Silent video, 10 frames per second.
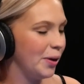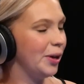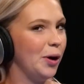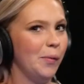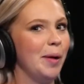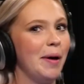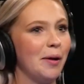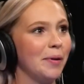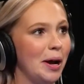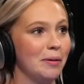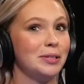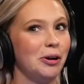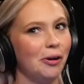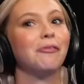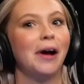you know, way back when I was
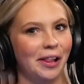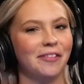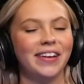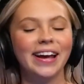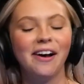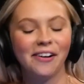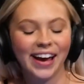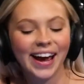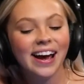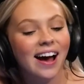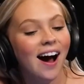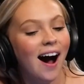relevant, okay?